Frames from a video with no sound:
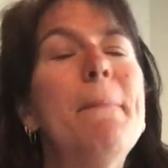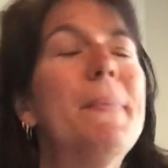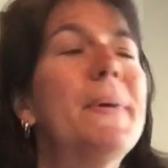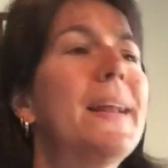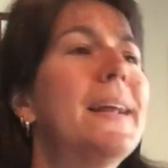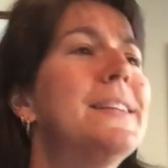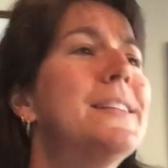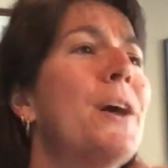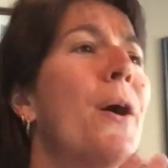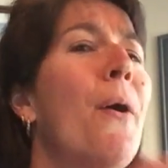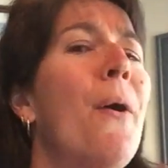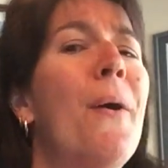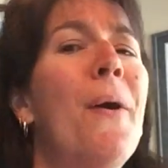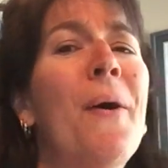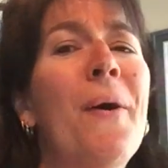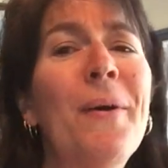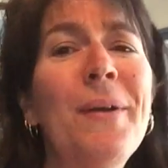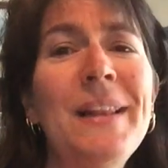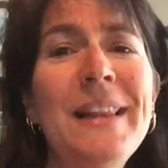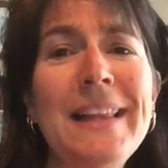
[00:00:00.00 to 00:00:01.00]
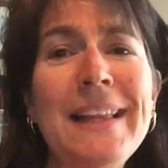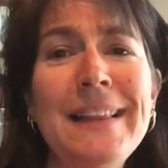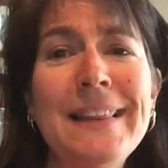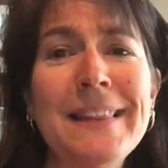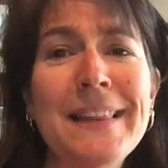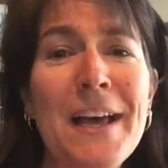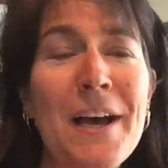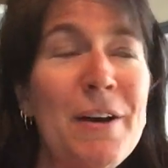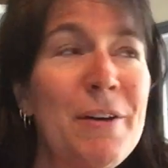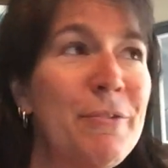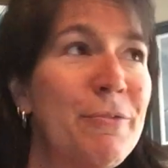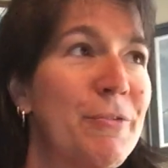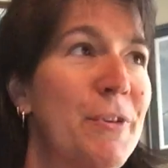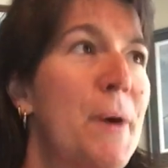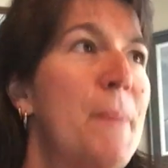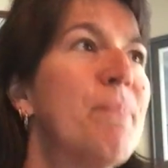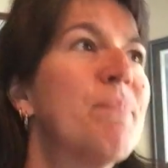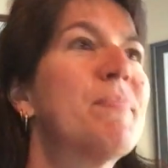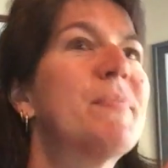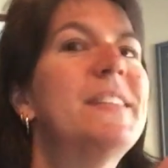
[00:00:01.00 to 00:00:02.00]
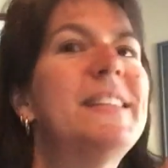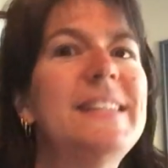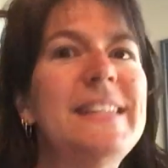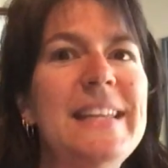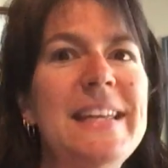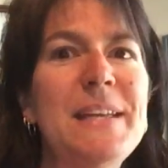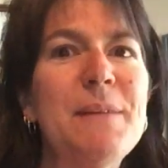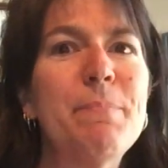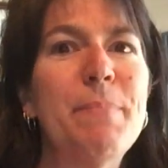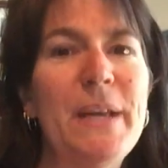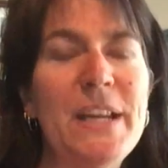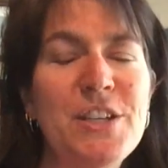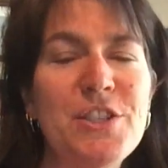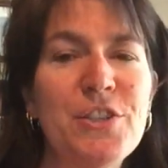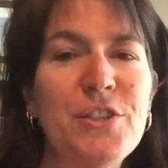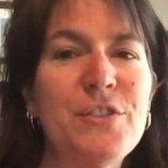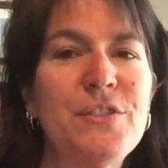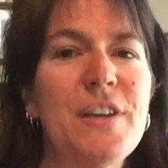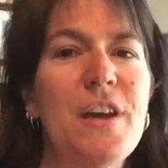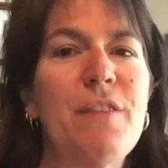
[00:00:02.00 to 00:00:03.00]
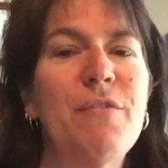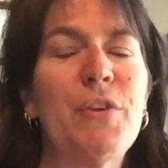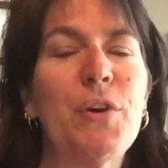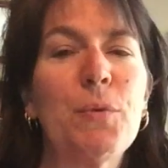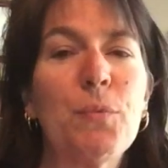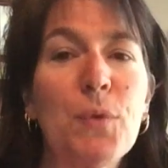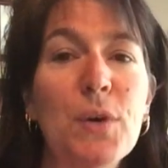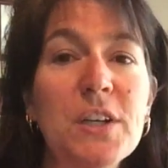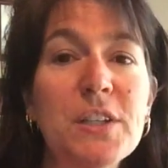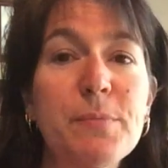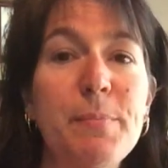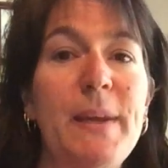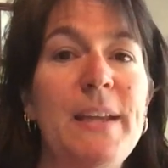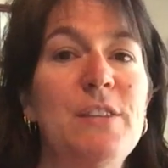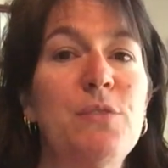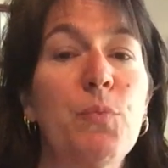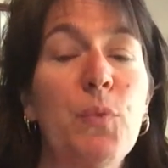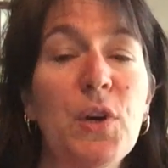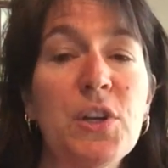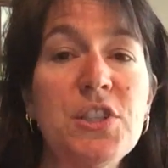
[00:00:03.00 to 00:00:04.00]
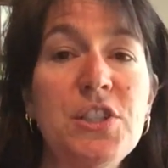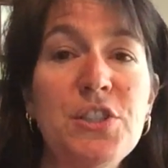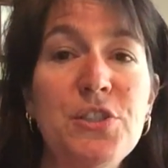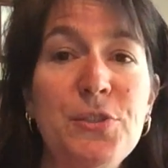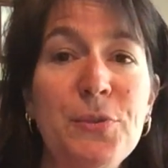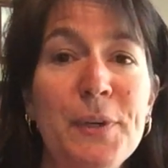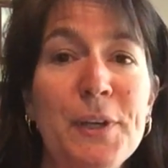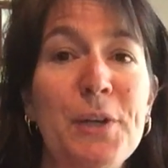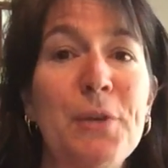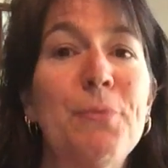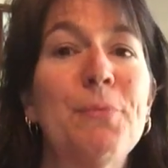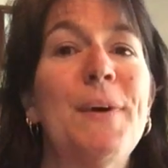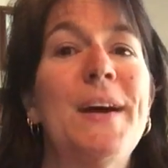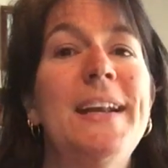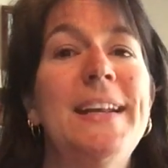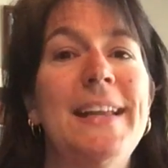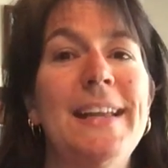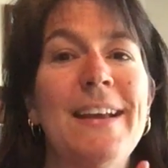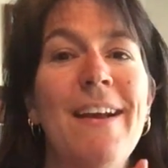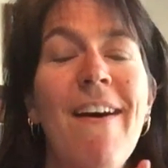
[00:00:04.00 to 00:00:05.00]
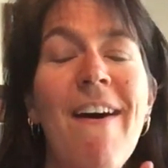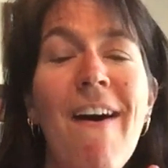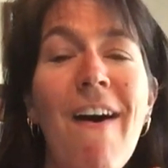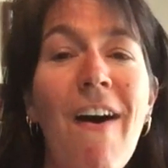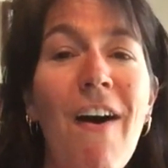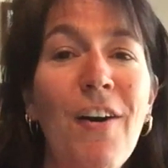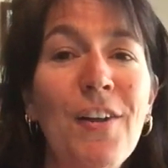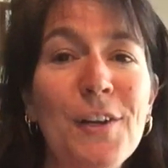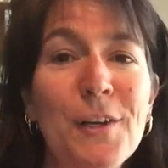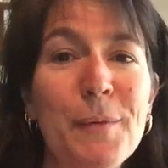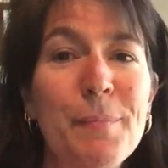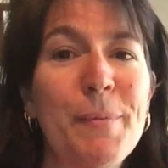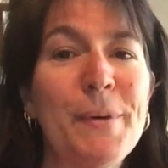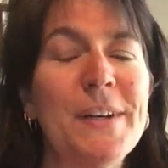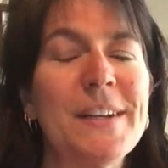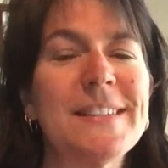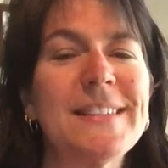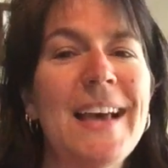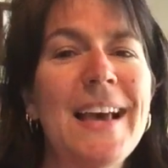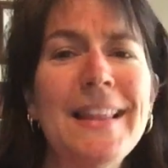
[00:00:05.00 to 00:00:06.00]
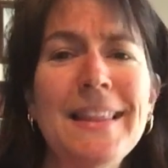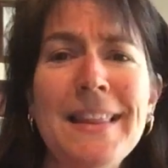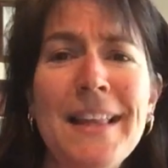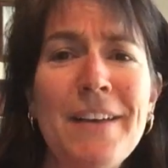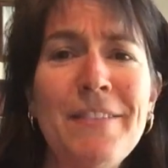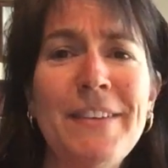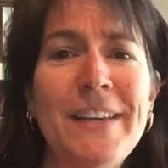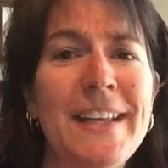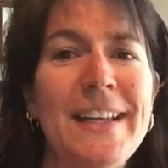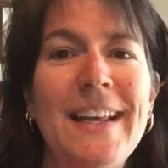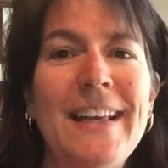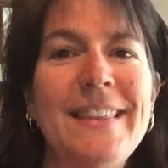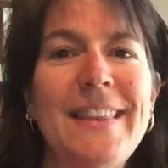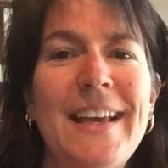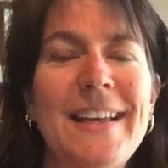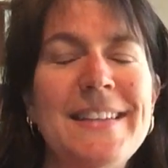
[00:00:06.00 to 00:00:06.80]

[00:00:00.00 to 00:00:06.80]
But I totally love seeing pictures of her workspace, where she's doing her writing, all her books. I love it.